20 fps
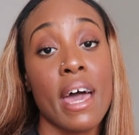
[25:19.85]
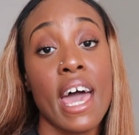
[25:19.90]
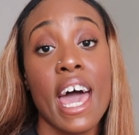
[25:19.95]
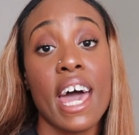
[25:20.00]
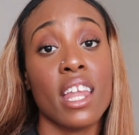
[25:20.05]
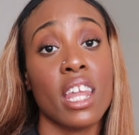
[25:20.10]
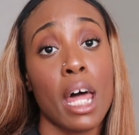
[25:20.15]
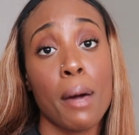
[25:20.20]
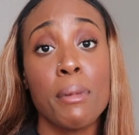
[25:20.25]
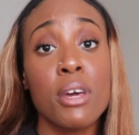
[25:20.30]

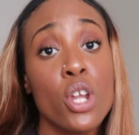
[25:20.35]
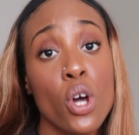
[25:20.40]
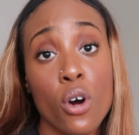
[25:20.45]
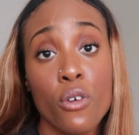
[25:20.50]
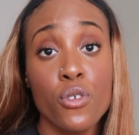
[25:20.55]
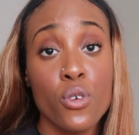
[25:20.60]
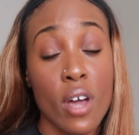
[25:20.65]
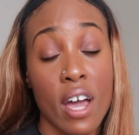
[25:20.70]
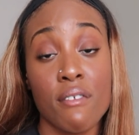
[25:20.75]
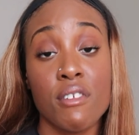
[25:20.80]
And let me know
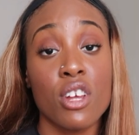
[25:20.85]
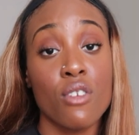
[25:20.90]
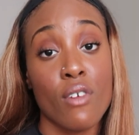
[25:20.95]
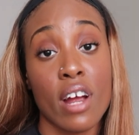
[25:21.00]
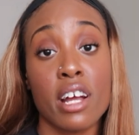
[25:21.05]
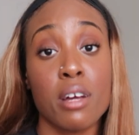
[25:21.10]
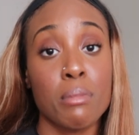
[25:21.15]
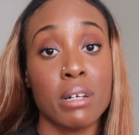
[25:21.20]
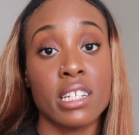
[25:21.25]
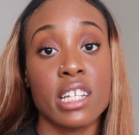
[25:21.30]
if you have any
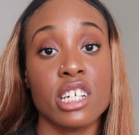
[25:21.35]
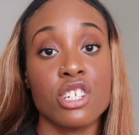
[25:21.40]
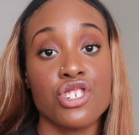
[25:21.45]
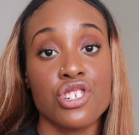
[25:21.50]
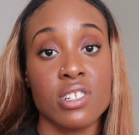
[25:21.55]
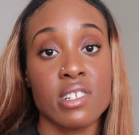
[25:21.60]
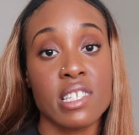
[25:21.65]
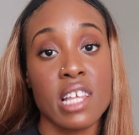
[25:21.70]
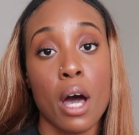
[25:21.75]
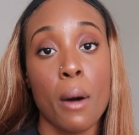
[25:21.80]

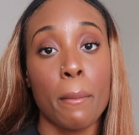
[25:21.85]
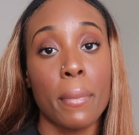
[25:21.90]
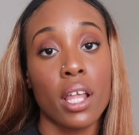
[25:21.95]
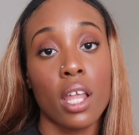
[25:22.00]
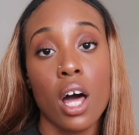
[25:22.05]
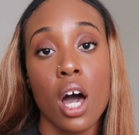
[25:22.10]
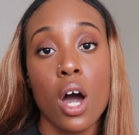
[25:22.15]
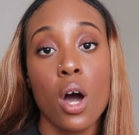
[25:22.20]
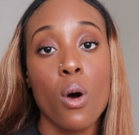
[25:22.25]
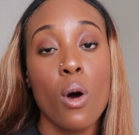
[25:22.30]
recommendations down
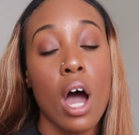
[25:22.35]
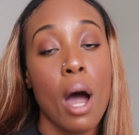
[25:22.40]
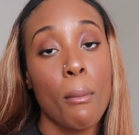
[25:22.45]
below.